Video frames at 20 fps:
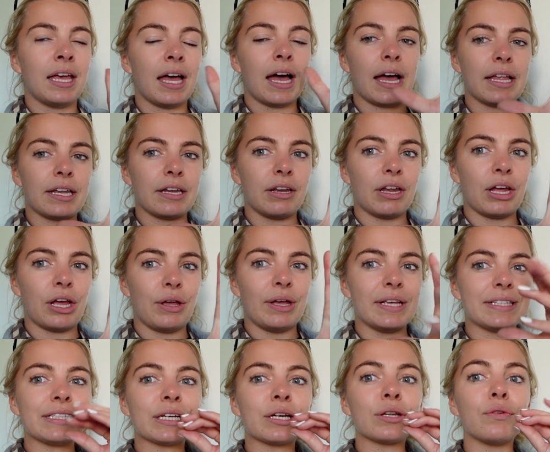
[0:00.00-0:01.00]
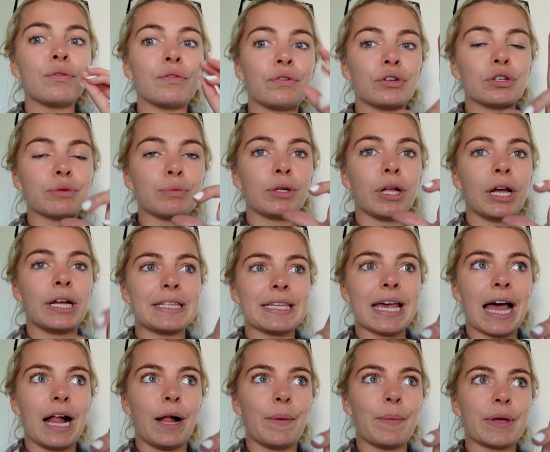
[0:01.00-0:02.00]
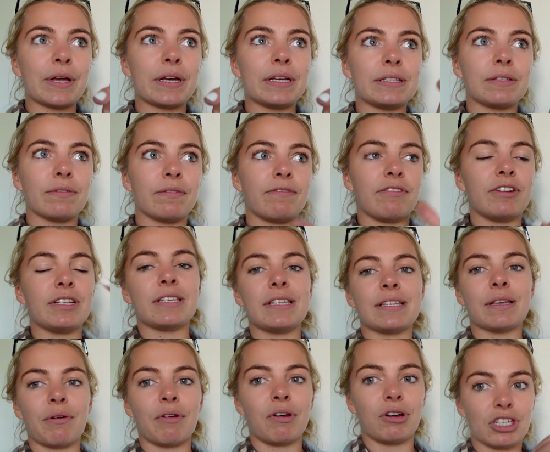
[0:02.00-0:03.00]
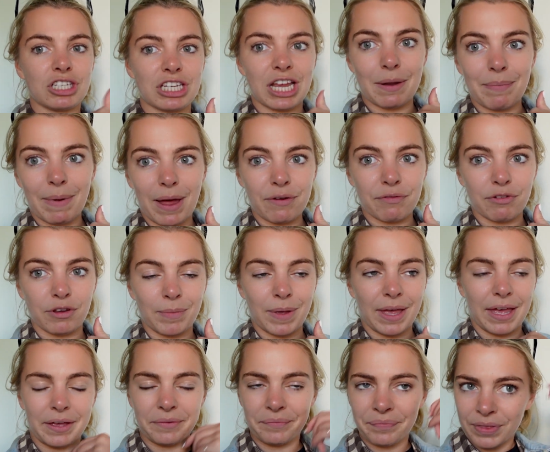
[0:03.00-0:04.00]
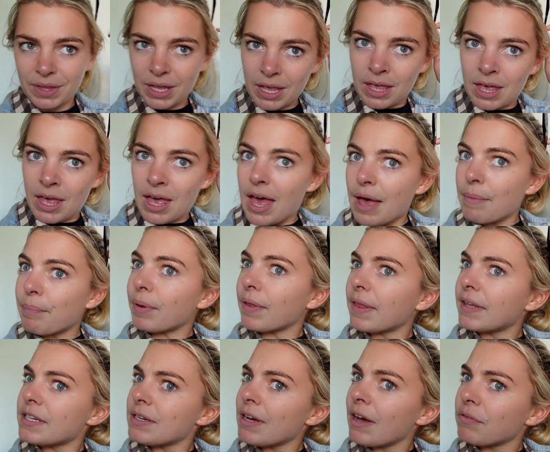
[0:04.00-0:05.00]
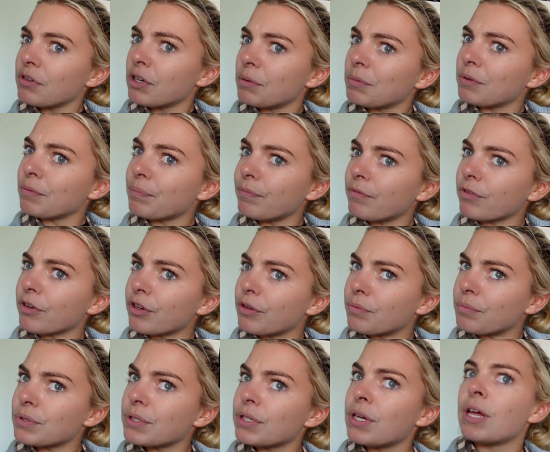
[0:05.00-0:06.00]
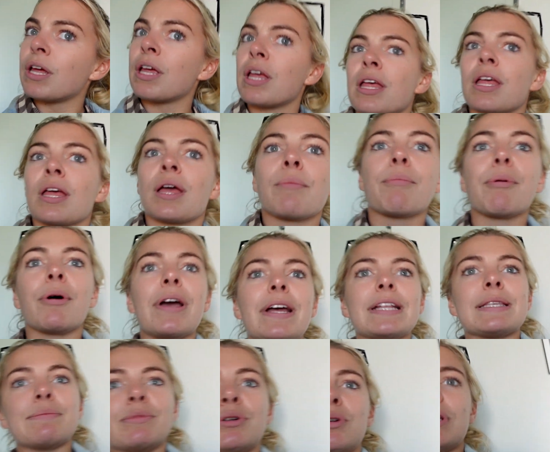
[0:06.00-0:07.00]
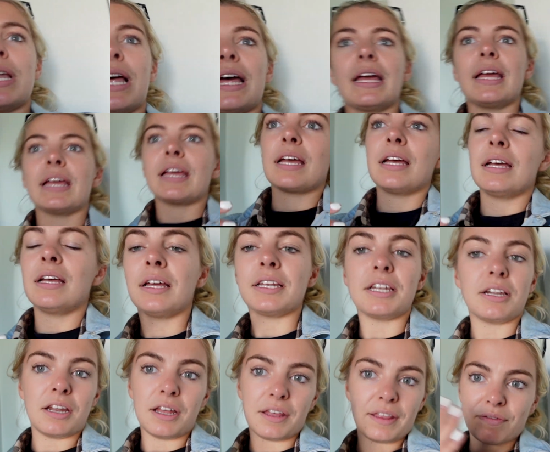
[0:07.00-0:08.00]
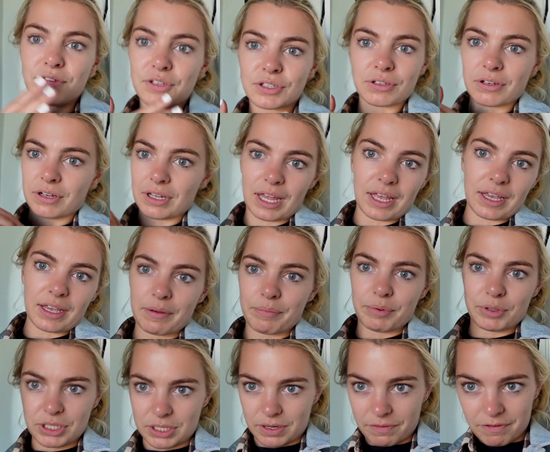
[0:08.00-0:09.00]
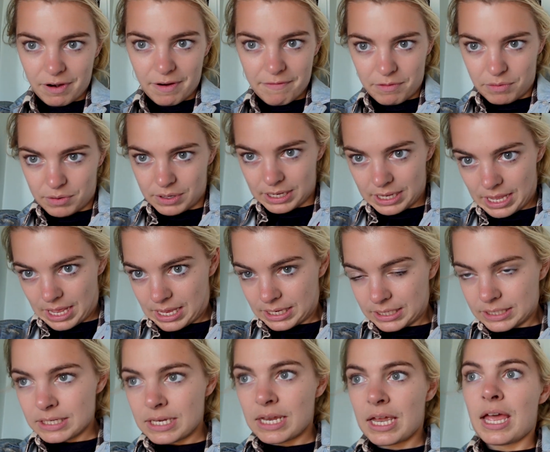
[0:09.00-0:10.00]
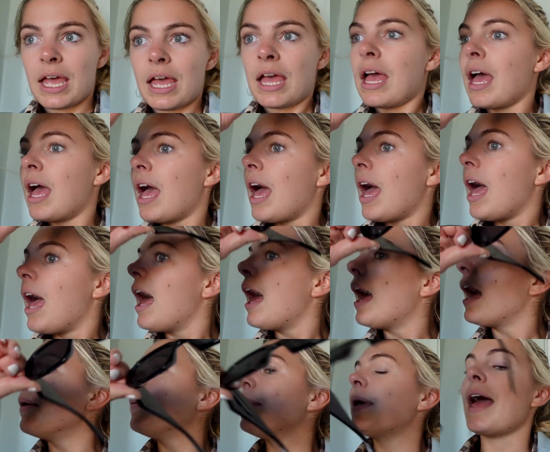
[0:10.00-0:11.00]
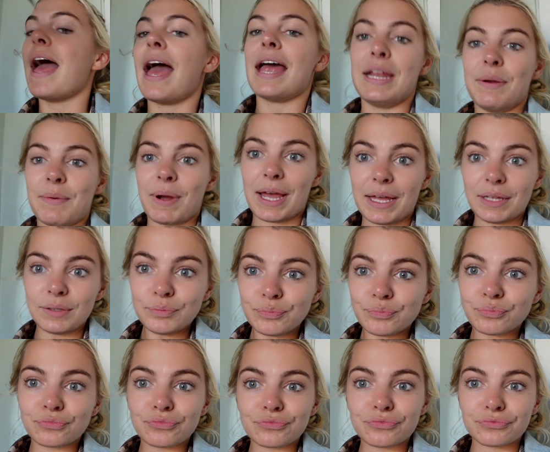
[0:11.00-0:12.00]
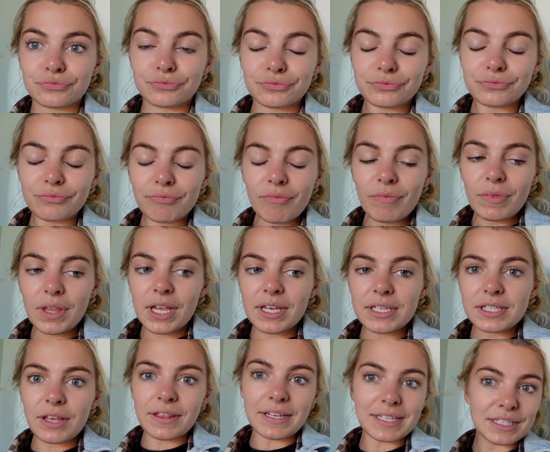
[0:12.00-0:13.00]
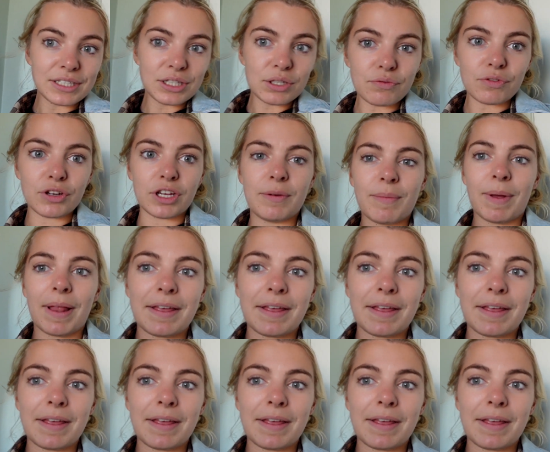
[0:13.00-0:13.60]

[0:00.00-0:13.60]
I don't know, it's like an affordable hotel because, for instance, like, we've got a shared bathroom here. But they do have normal rooms, but it's more like, I don't know, they've just got like a budget for everyone, I guess. Anyway, so this is the room.